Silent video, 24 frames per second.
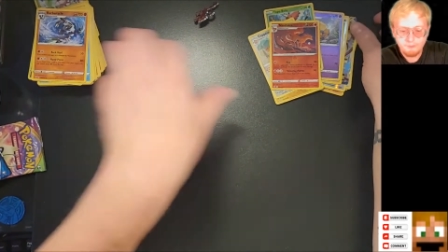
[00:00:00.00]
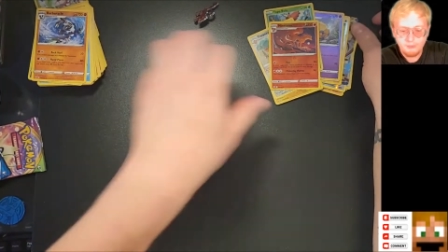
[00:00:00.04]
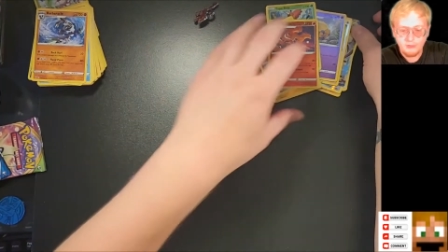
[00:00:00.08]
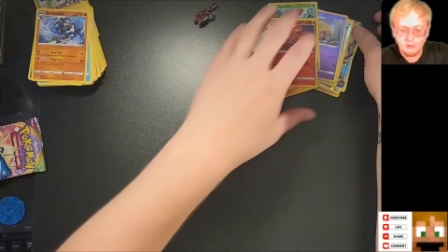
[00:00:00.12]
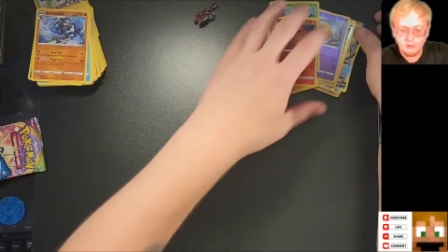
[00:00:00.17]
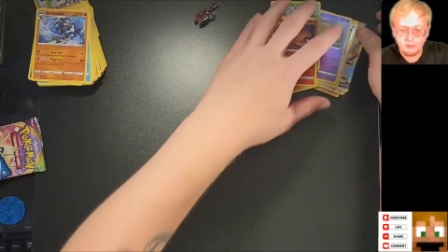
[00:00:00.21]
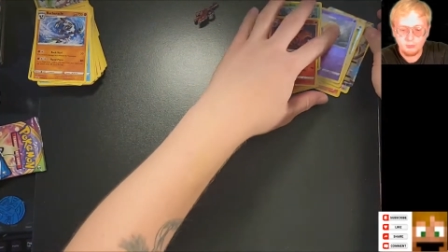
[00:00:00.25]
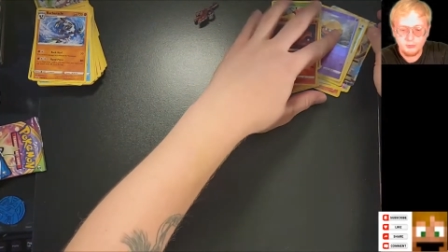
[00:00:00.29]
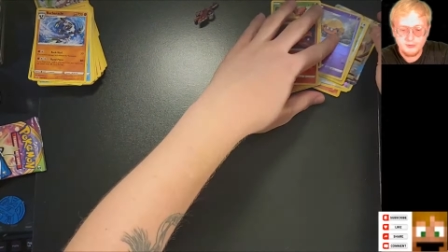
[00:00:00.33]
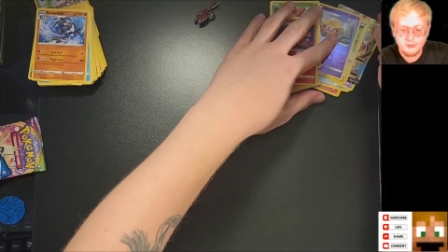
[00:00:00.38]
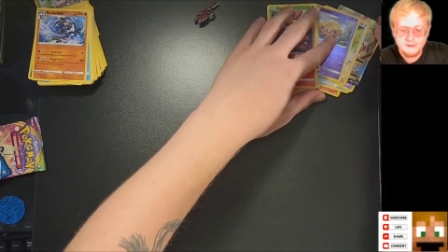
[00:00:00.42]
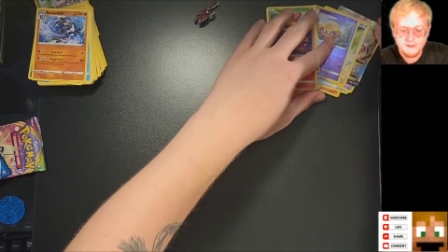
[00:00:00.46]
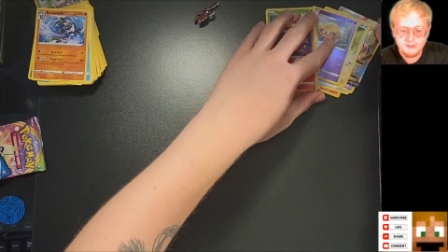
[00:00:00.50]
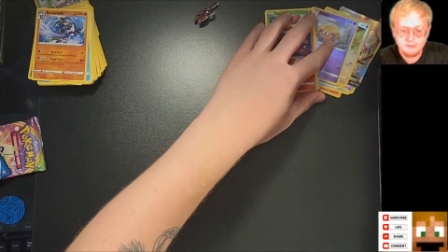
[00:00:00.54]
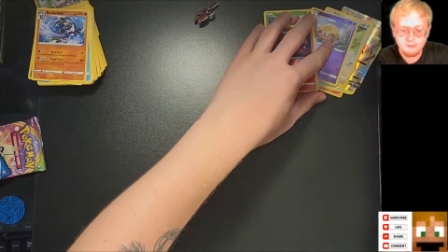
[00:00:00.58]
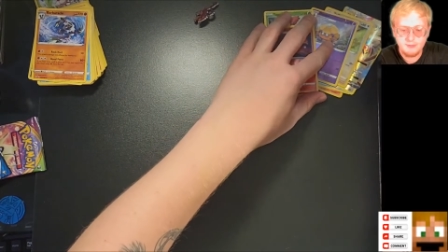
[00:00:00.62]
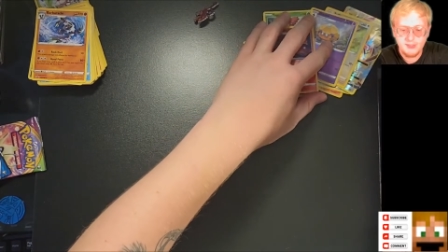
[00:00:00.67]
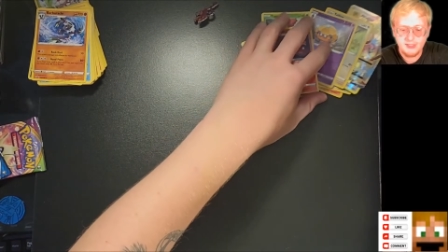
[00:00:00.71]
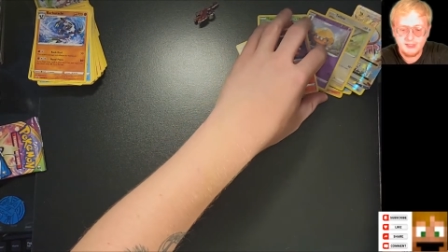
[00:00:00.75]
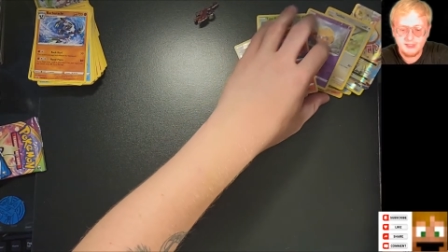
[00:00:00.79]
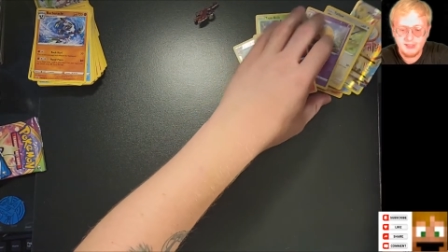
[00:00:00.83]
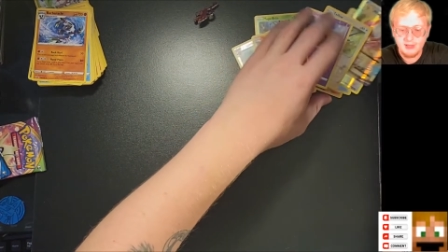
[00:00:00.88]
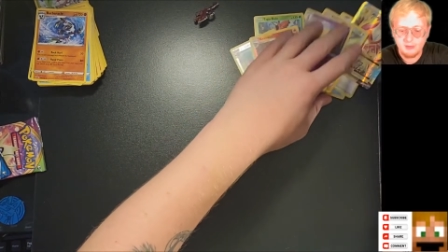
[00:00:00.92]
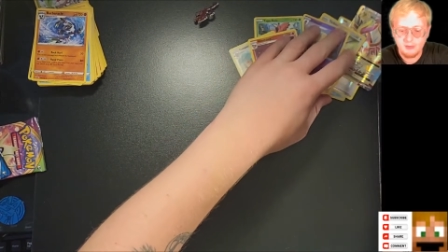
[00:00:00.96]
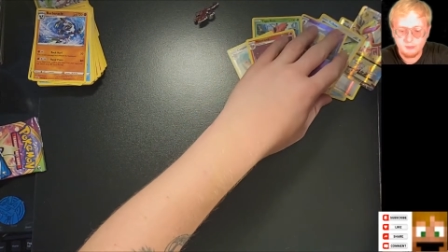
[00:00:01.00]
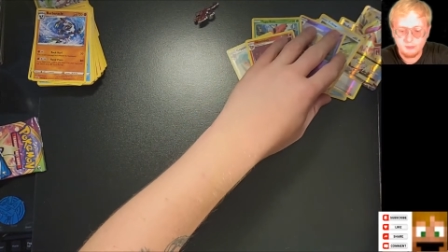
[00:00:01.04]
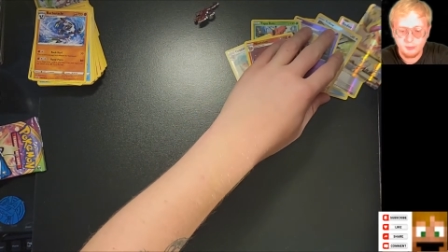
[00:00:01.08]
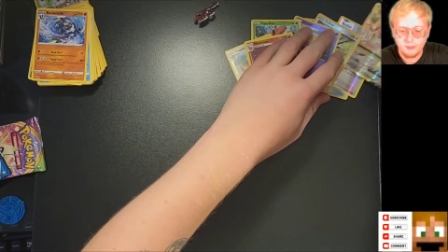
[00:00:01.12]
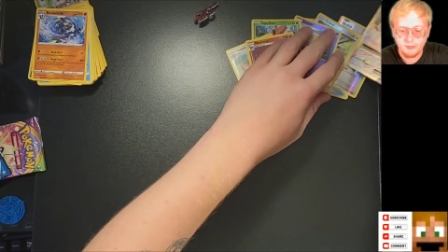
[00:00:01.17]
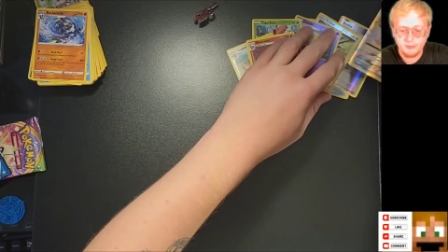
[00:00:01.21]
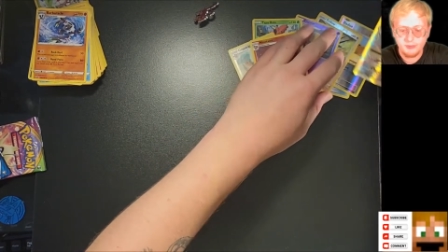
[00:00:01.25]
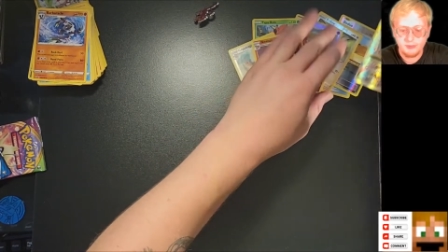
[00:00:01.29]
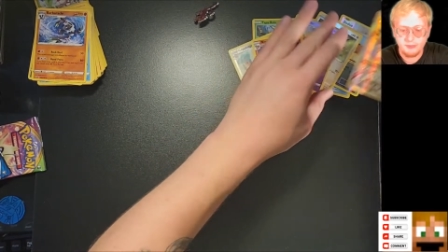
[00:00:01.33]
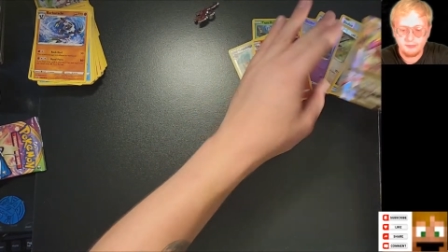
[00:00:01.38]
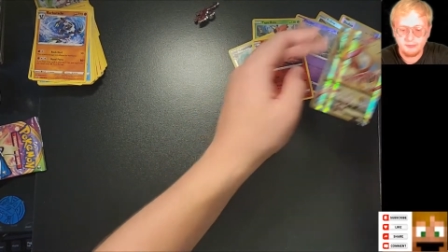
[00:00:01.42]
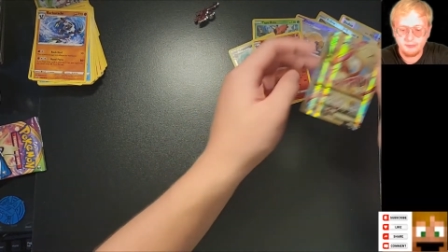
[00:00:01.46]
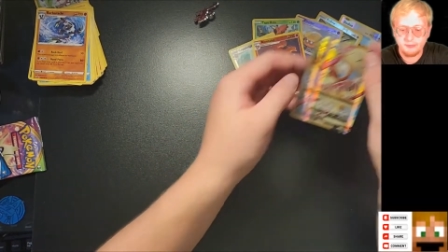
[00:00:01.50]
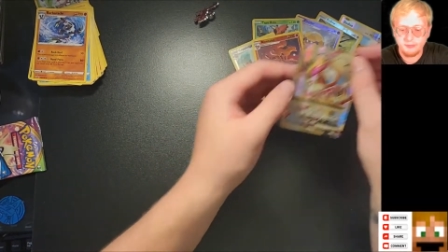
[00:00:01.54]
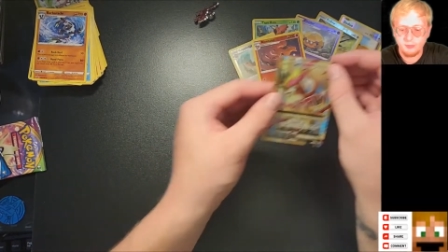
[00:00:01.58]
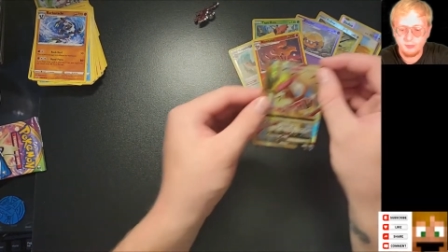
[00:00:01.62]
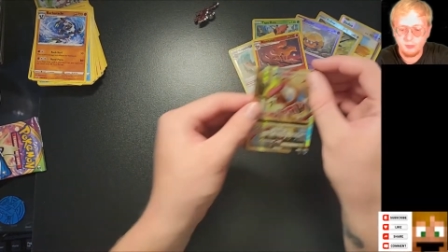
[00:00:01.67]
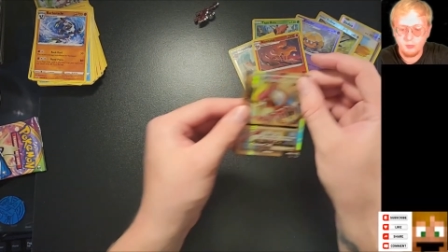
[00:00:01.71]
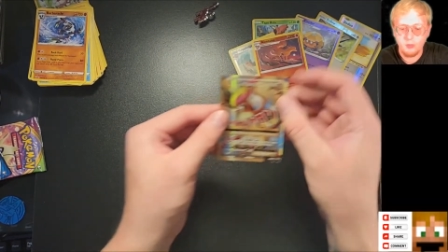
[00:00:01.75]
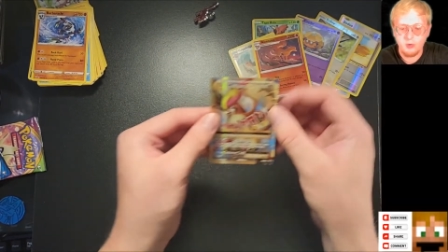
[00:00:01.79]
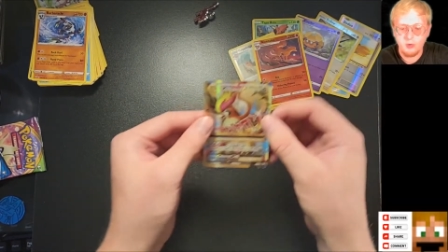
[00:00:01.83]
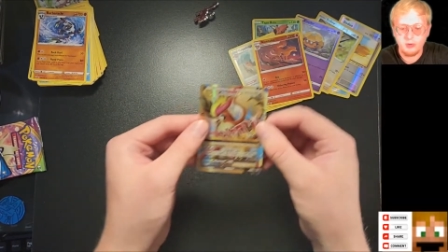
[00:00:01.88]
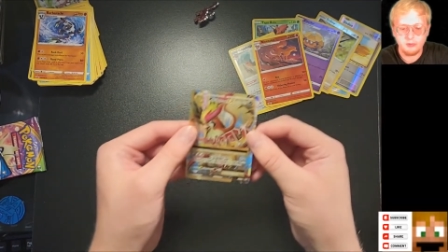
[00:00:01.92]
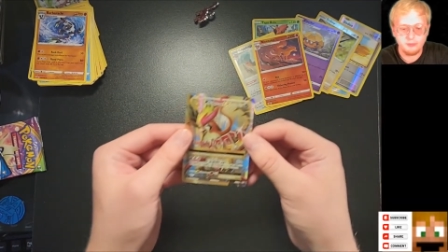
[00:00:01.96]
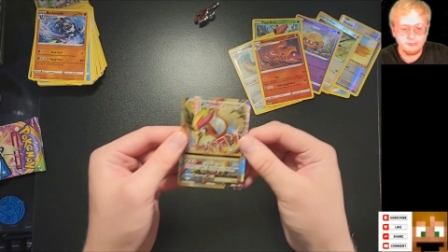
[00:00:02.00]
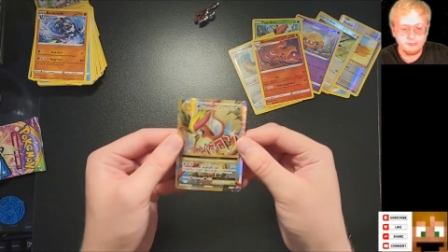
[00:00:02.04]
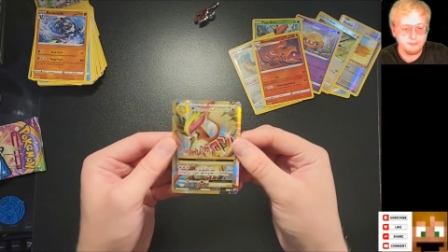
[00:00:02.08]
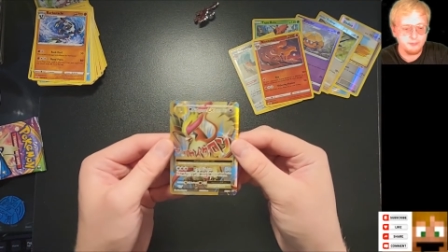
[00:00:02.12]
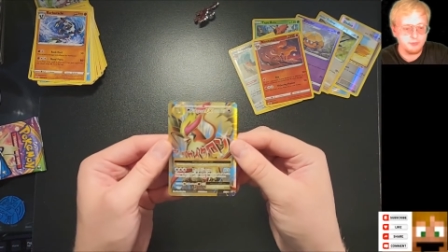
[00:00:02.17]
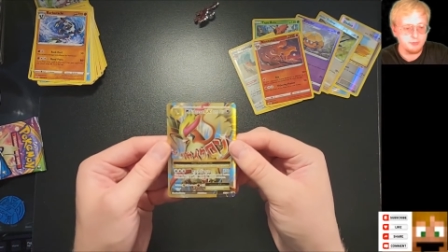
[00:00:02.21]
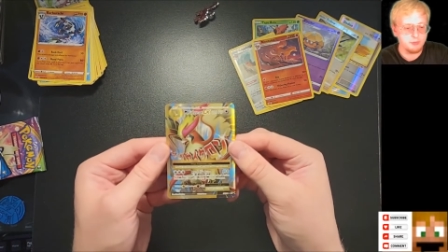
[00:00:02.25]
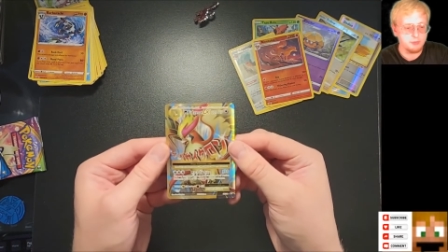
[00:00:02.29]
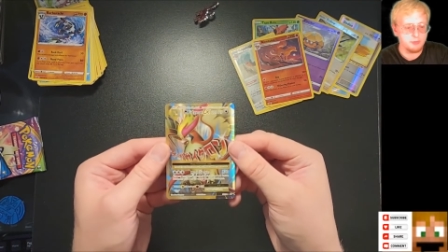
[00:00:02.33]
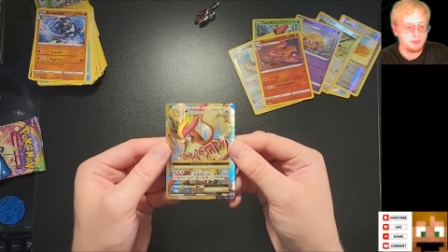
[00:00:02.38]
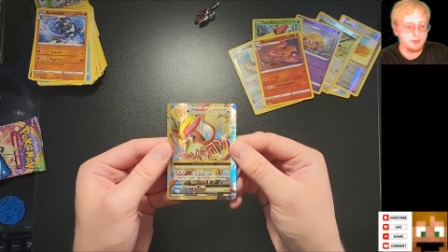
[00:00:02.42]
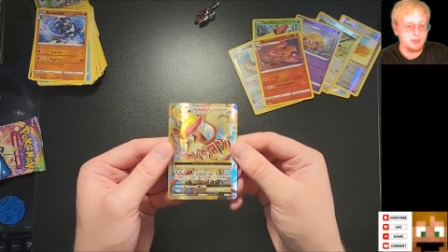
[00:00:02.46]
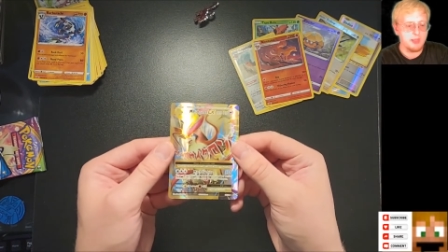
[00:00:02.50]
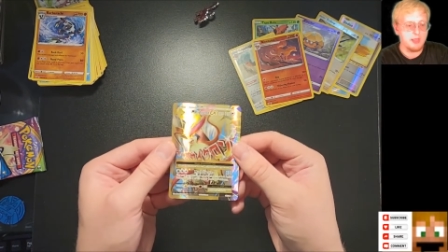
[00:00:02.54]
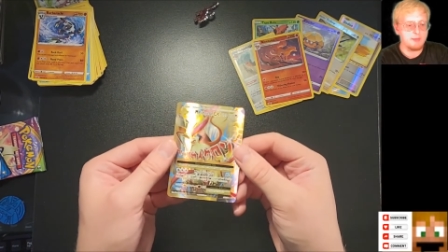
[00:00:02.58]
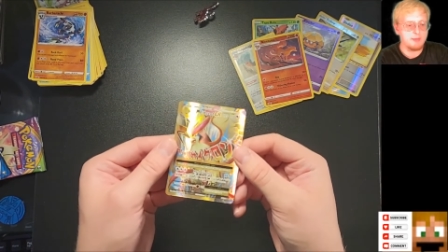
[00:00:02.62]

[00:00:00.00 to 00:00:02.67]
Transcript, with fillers: We did make out with this wonderful